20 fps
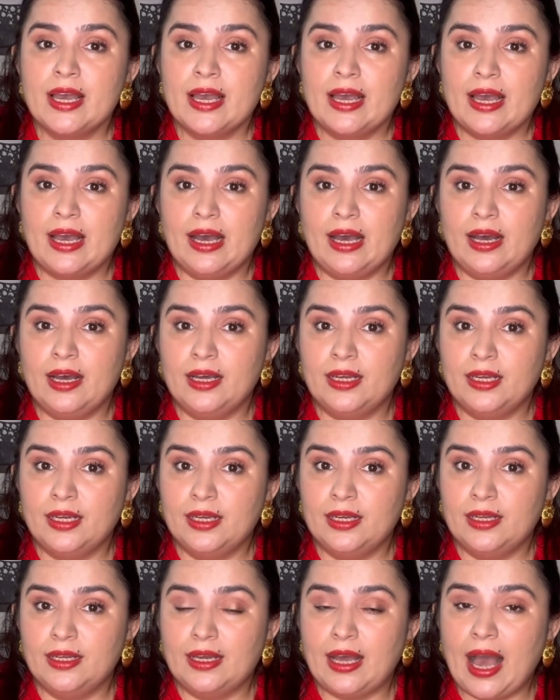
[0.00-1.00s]

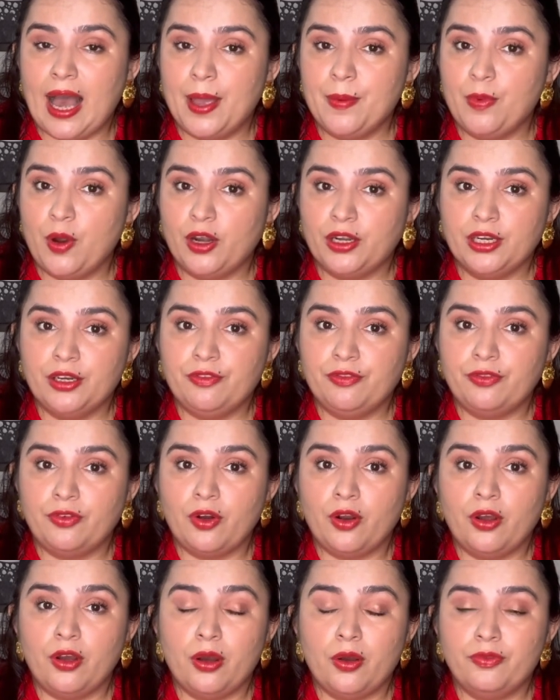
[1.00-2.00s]
I bought it
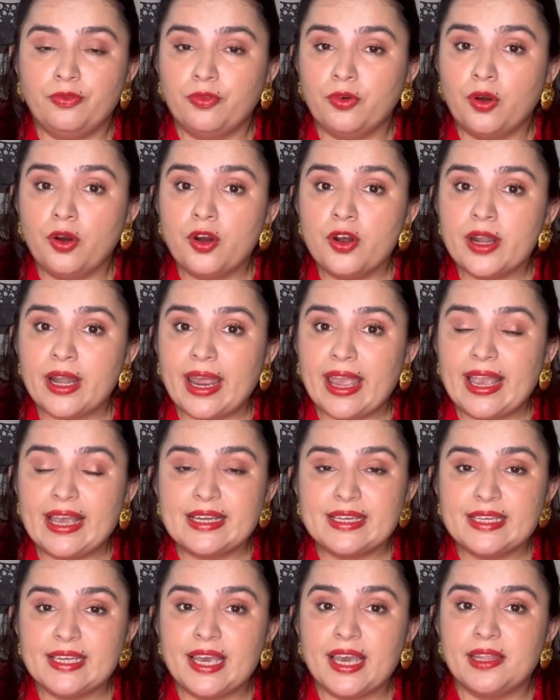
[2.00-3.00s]
for
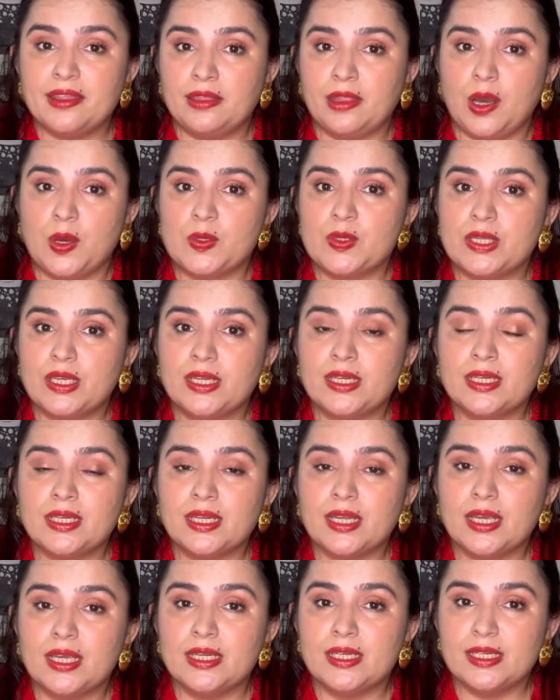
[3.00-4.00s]
88,000
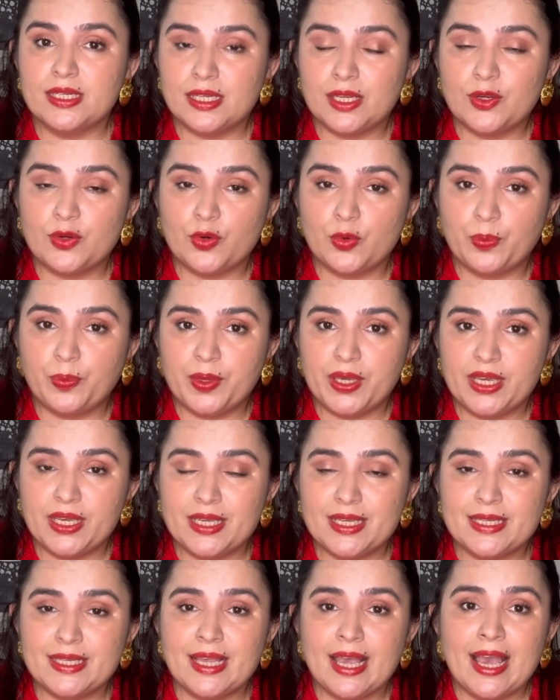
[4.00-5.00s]
Indian
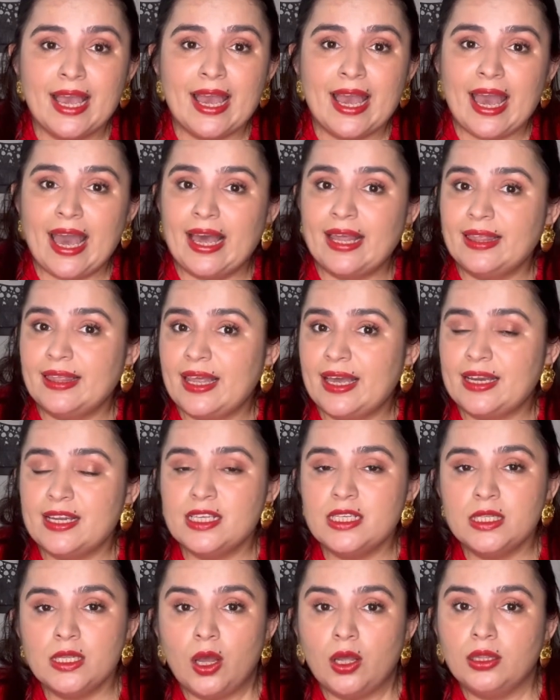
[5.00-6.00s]
rupees, and that
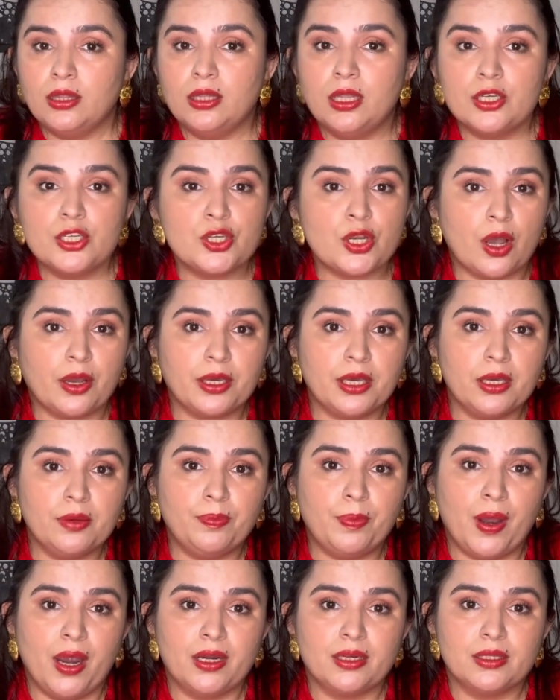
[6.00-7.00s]
is not the shocking
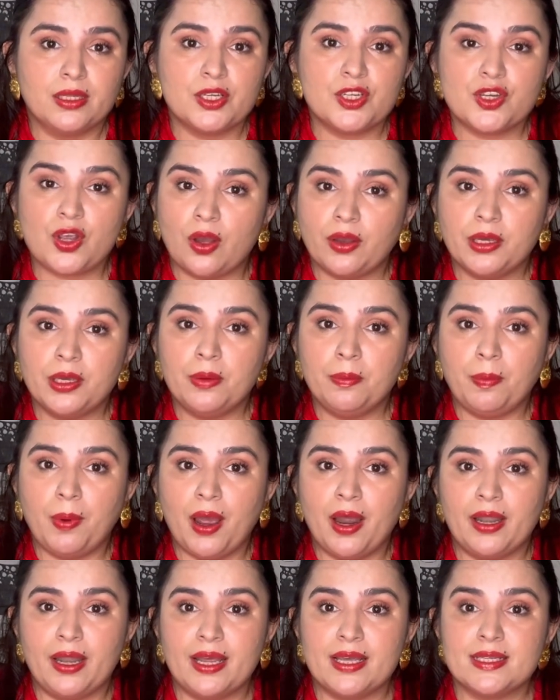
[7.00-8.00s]
part. The shocking
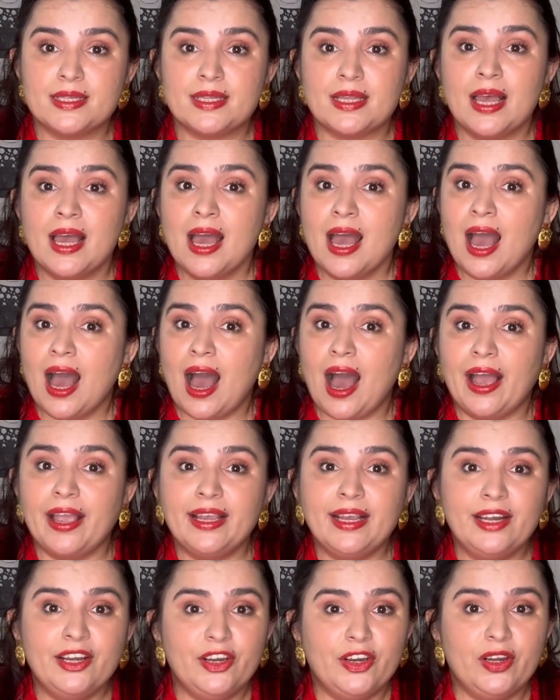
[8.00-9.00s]
part is, I
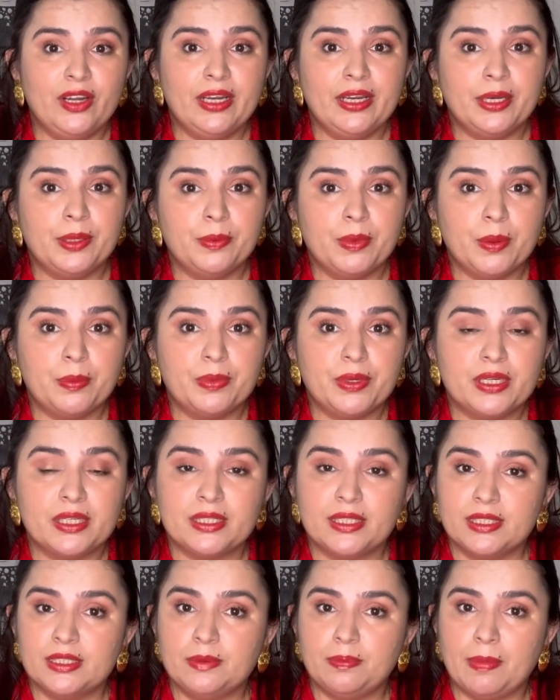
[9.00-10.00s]
clearly remember
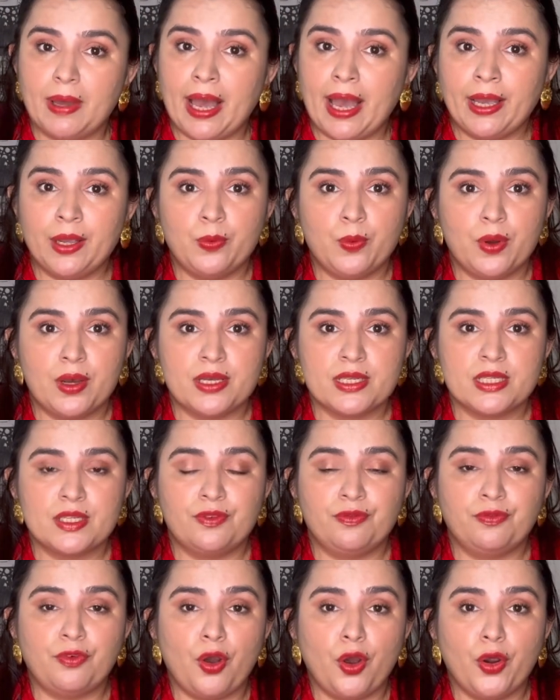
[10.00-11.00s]
this bag was
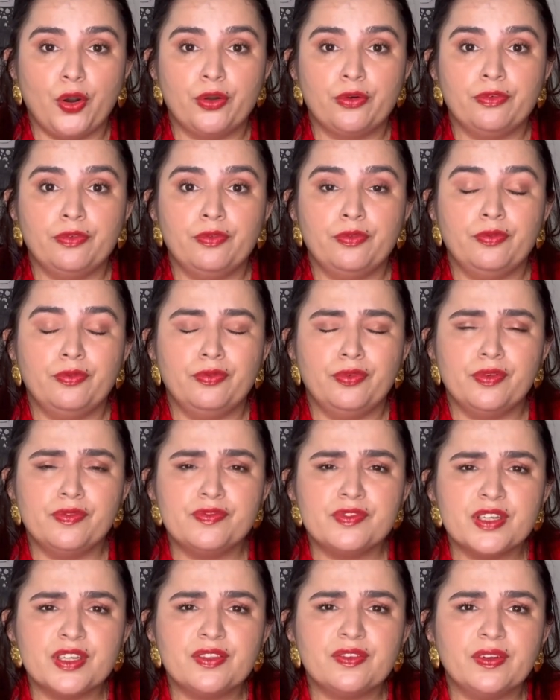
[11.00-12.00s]
for
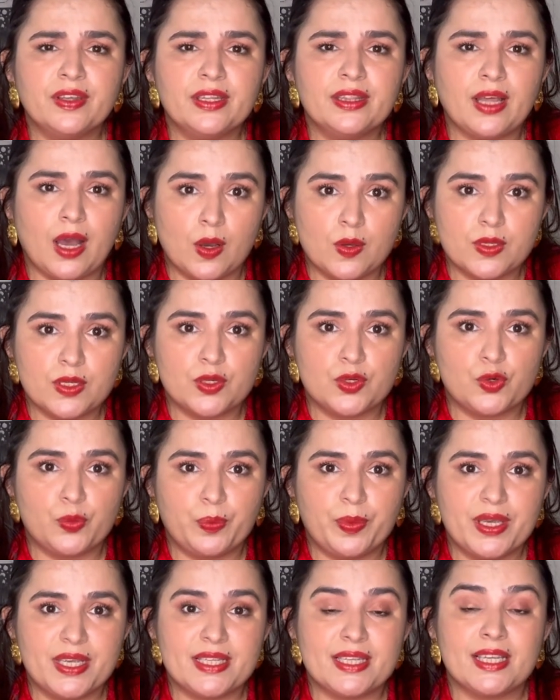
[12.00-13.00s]
53,000
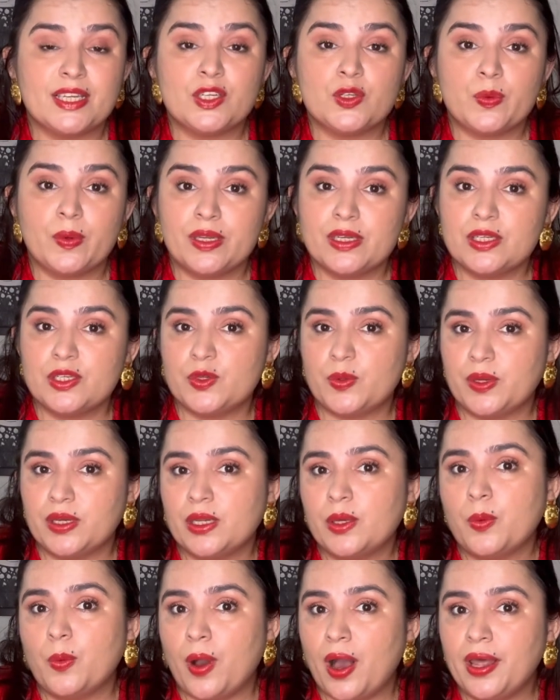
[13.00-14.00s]
rupees in
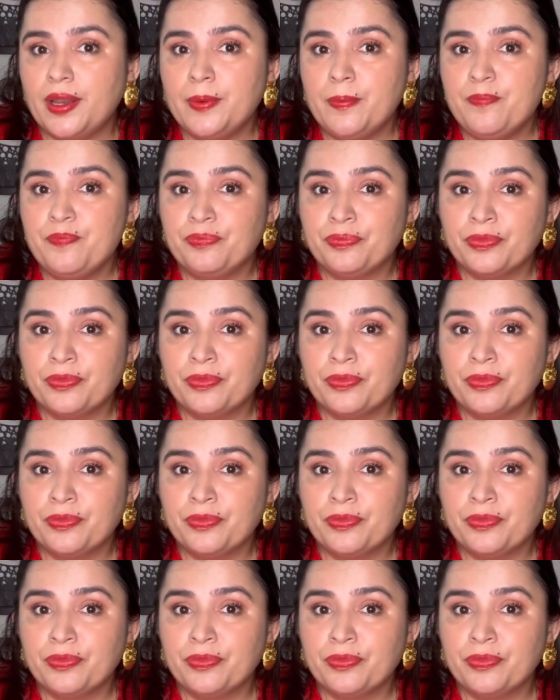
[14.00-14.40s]
2021